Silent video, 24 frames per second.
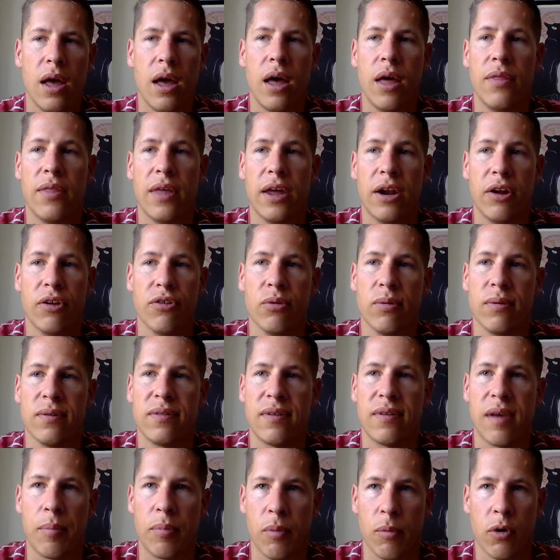Then I'll do a
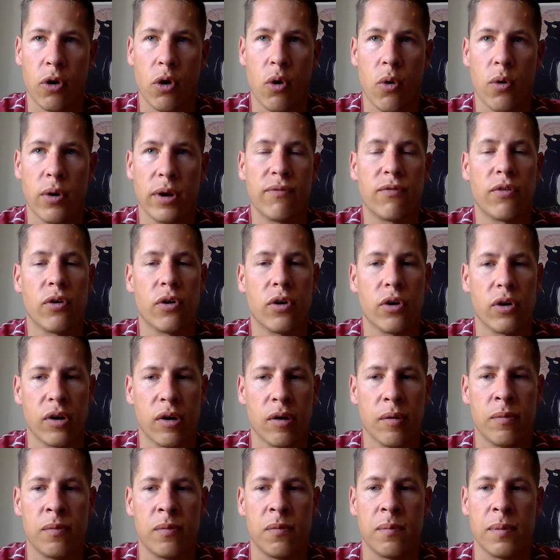separate recording for
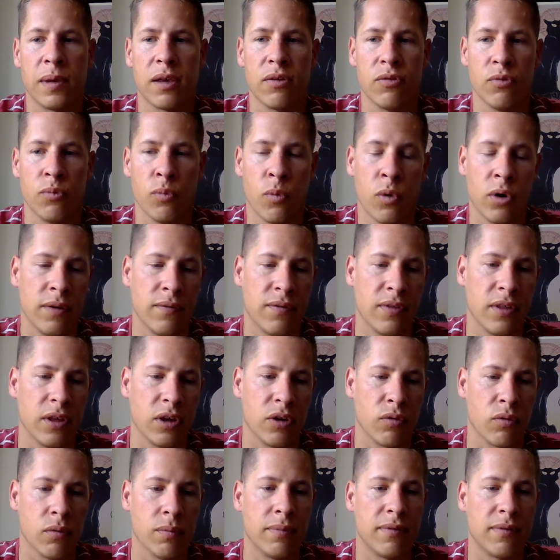herbs because one of the
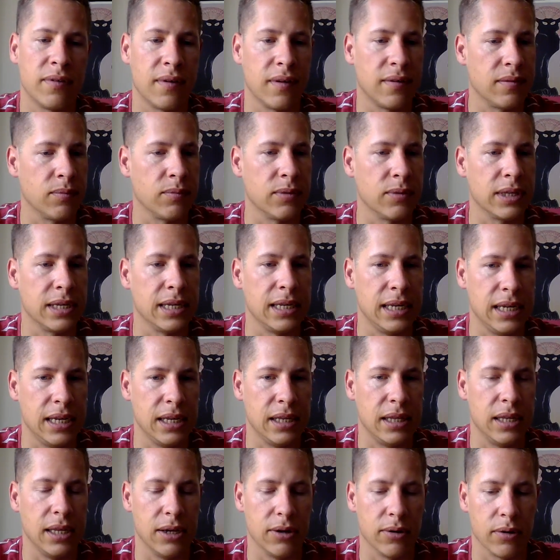groups doesn't really
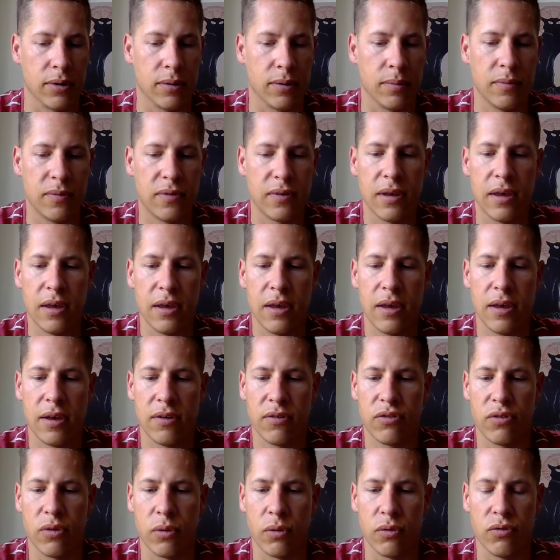need the herbs,
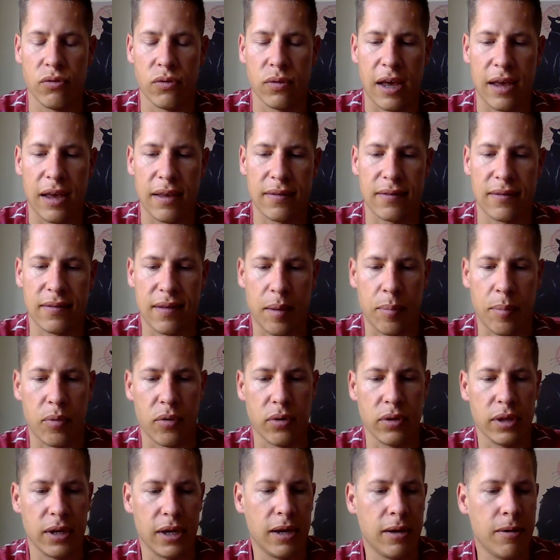so we'll do that
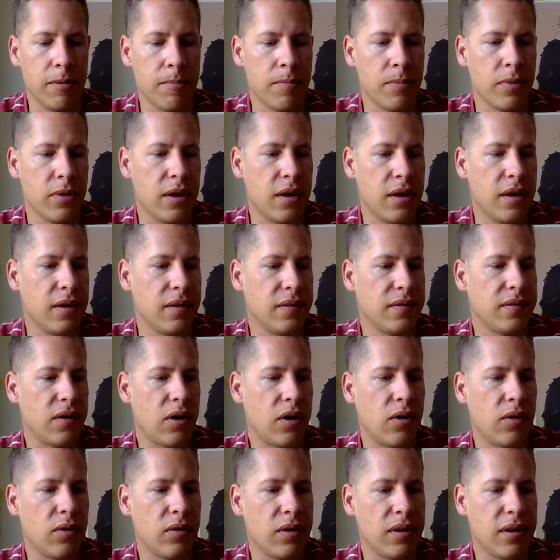separately.
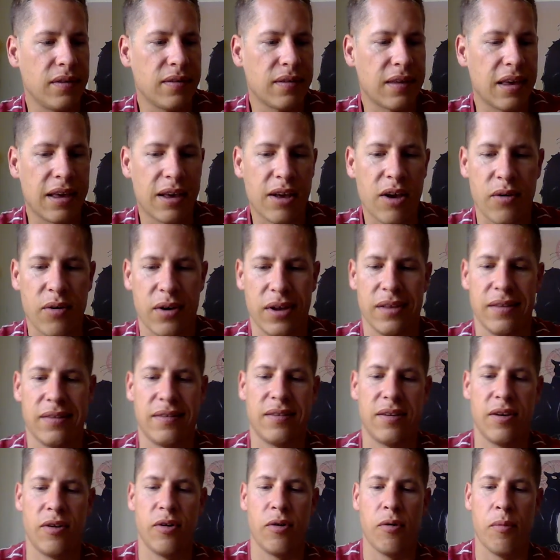So let's get going.
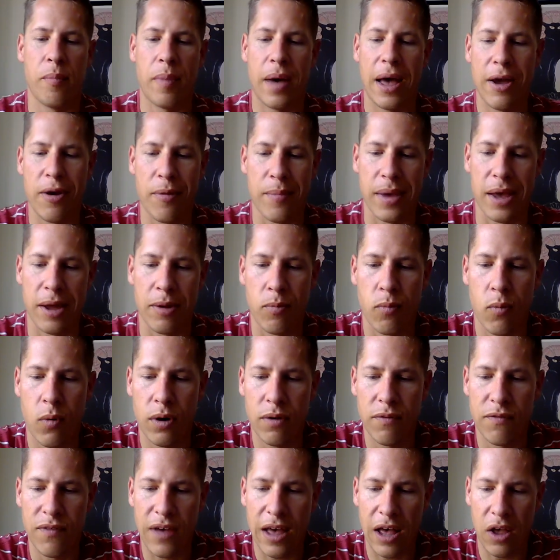So Biomed,
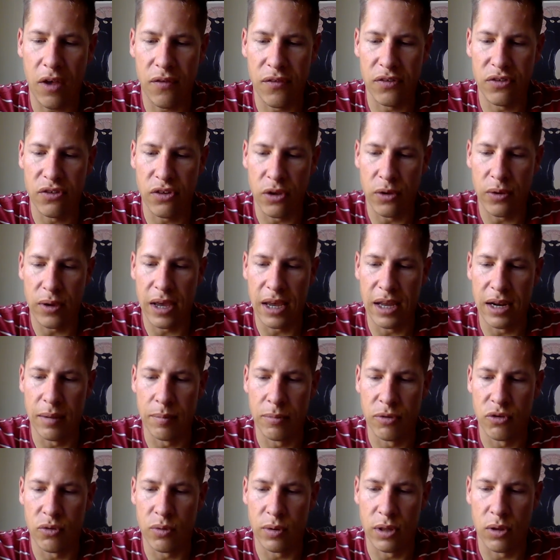what valve is
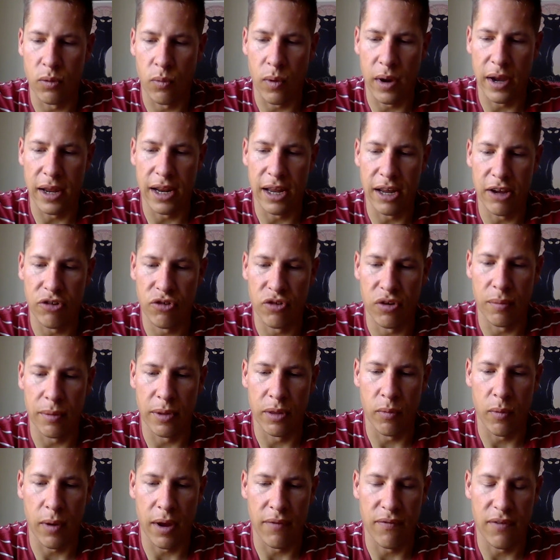located between the right atrium
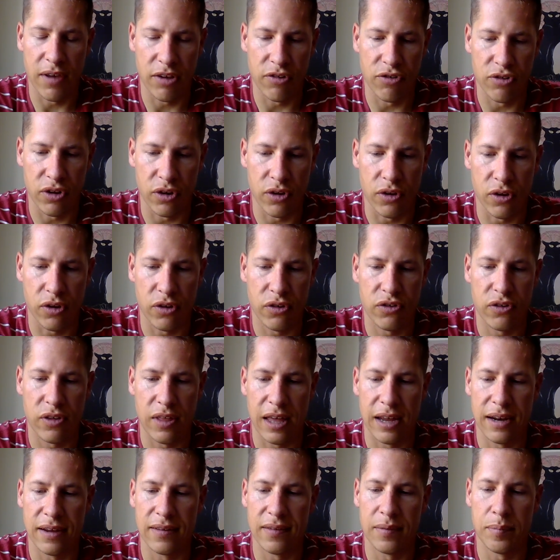and the right ventricle? So
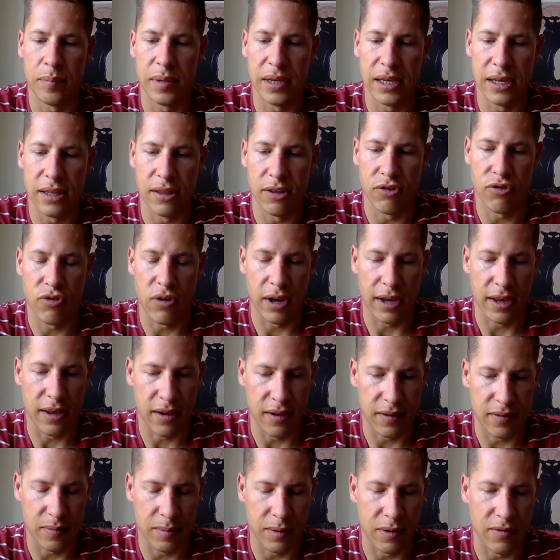that is B, the
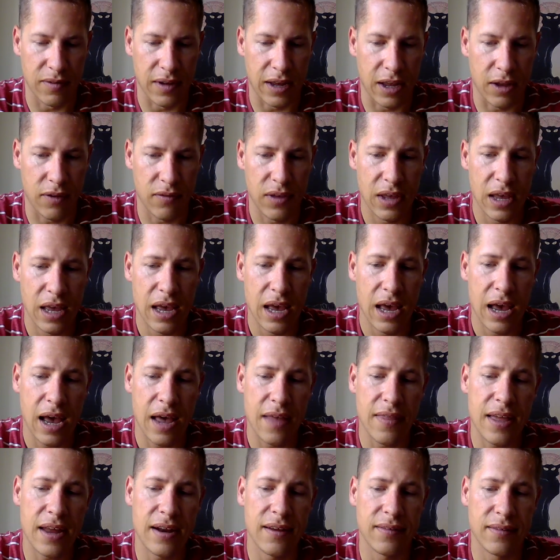tricuspid valve.
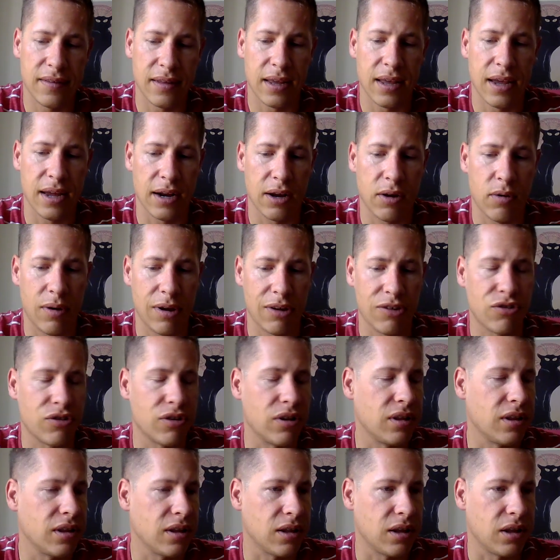And that is the kind of
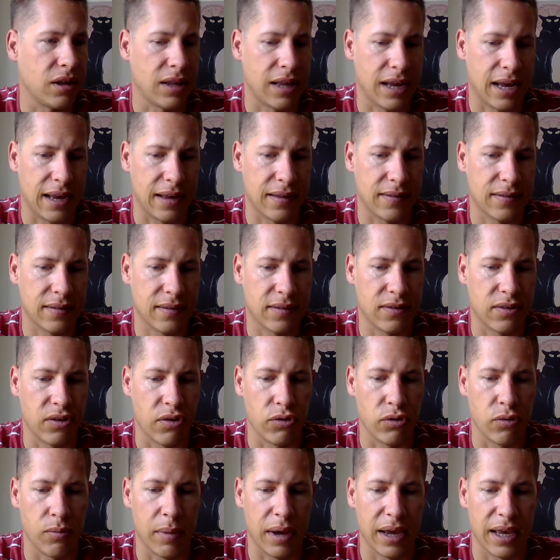question that they'll ask. So
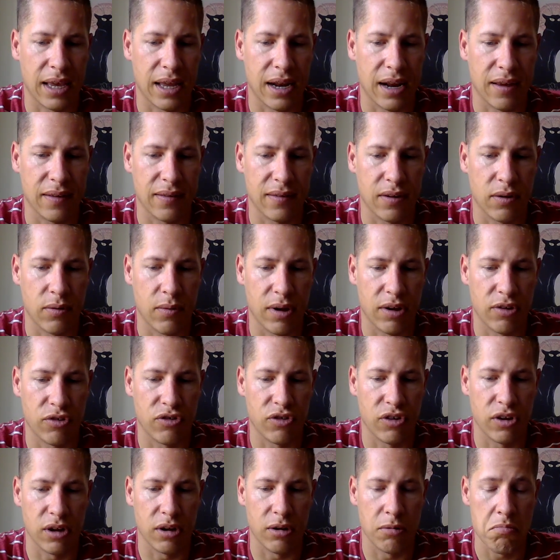you might get asked a
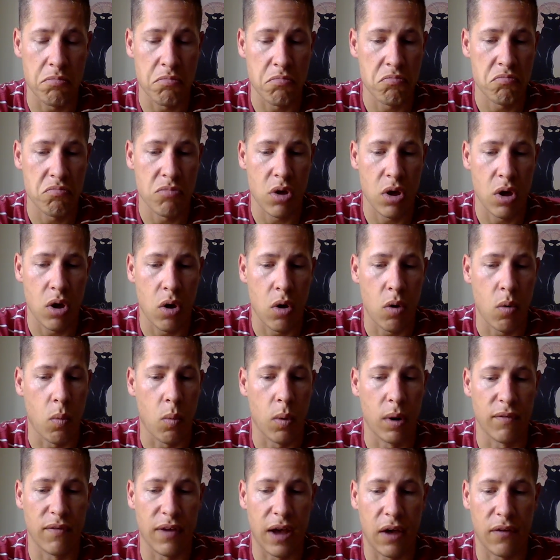question,
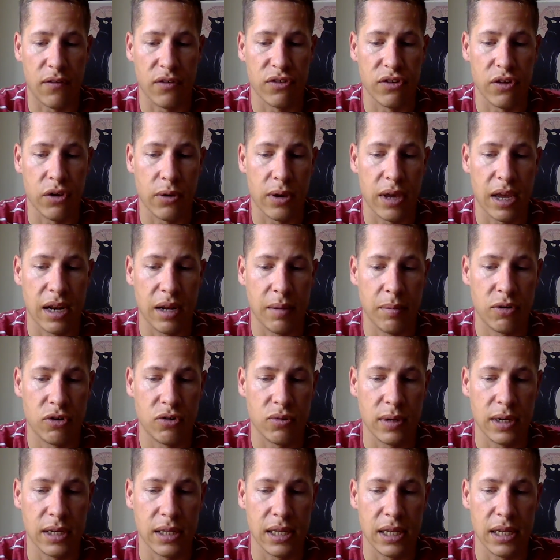what valve is located
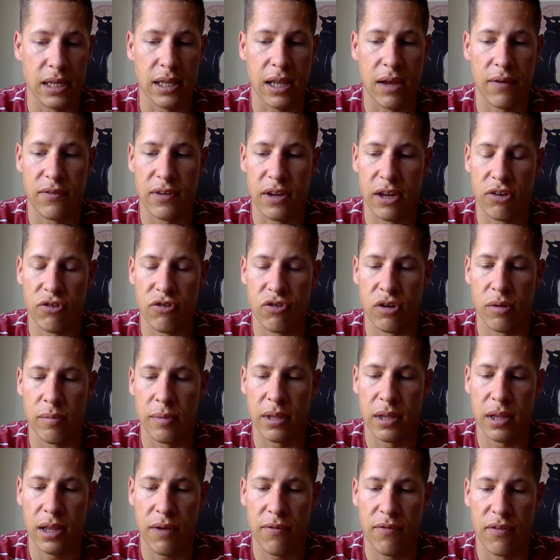between the left atrium
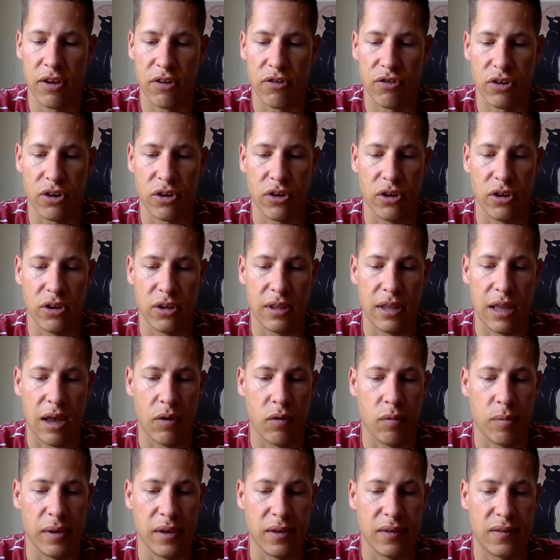and the left ventricle?
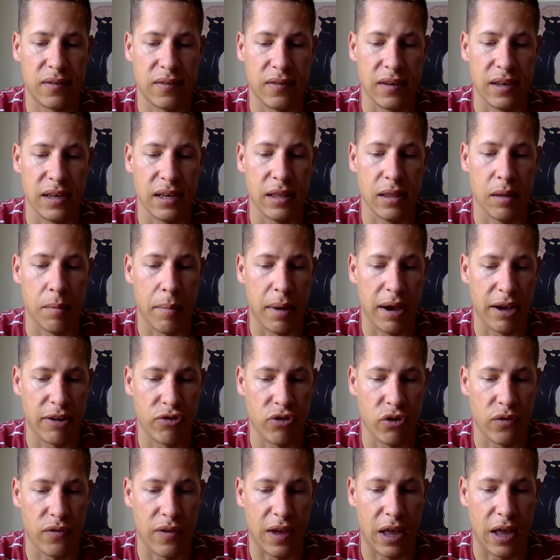That would be C, the
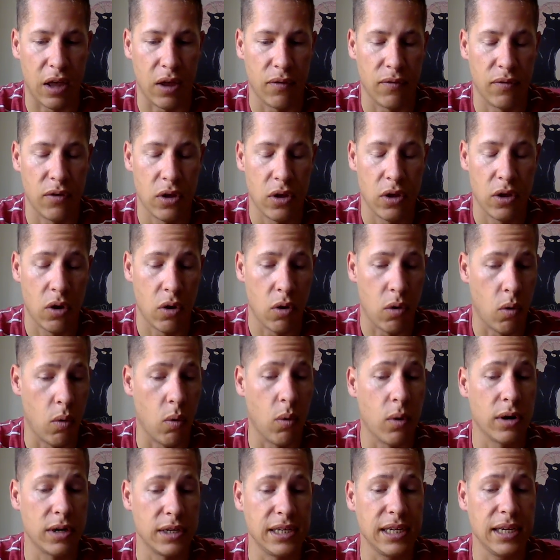mitral valve,
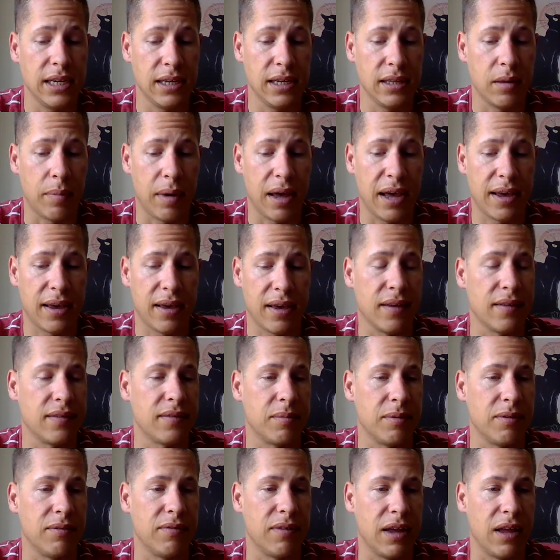or D, the
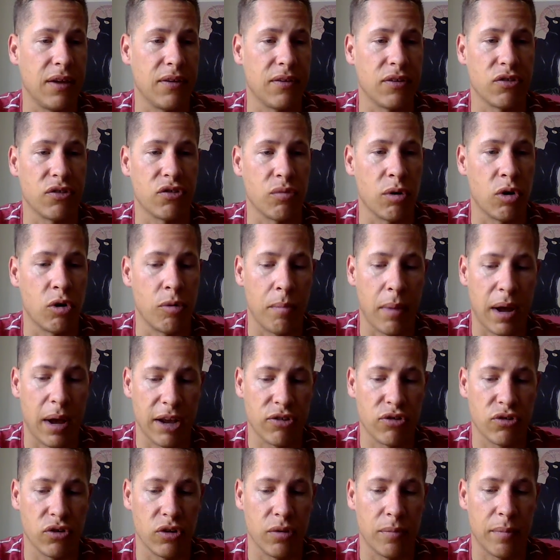bicuspid valve, because remember,
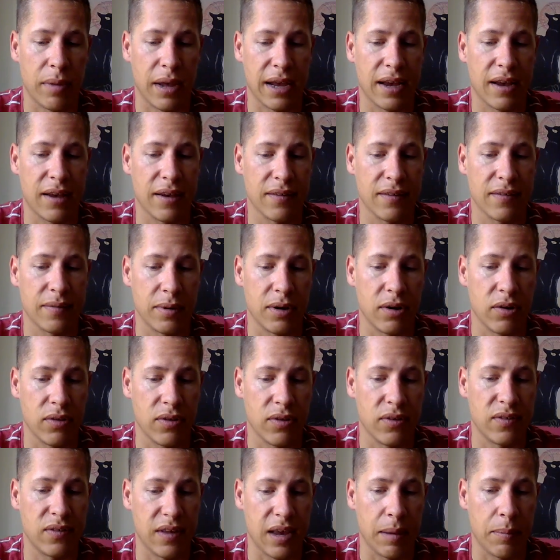mitral and bicuspid are
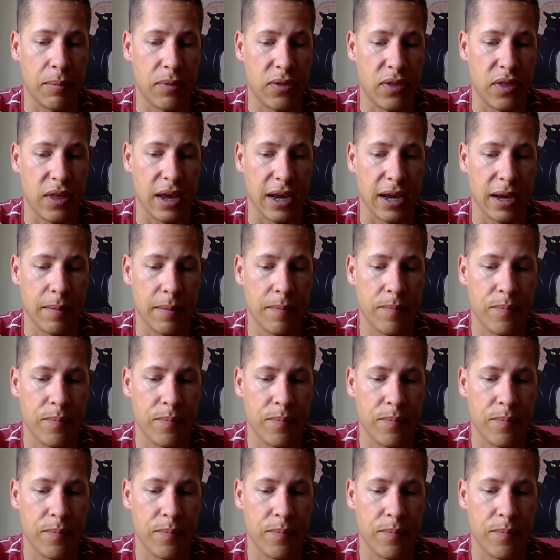the same thing.